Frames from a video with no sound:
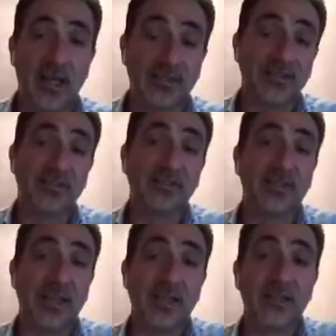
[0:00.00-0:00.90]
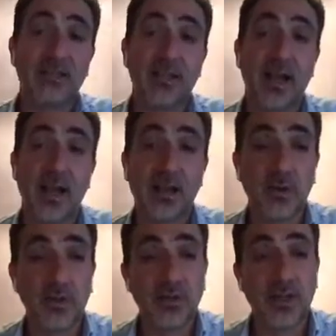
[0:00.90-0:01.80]
as it is the case in the
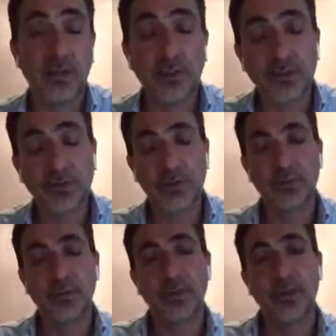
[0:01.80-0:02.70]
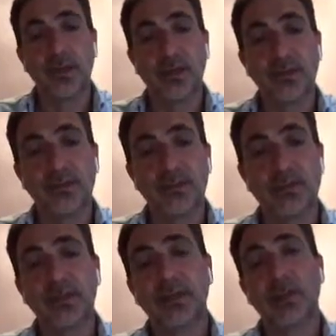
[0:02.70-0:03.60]
Archaeological Museum in the
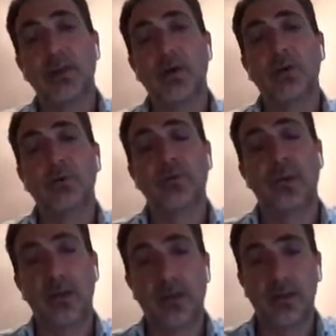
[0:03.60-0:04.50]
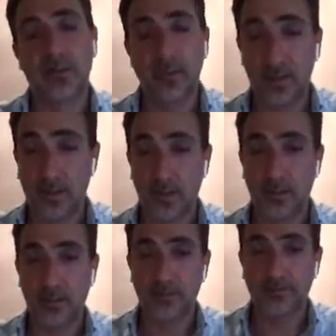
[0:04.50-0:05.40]
city of Badajoz.